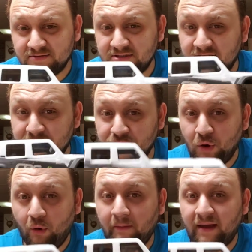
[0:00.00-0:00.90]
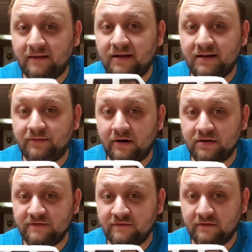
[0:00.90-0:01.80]
which they don't make many
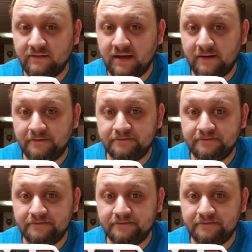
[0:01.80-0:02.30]
parts for them yet.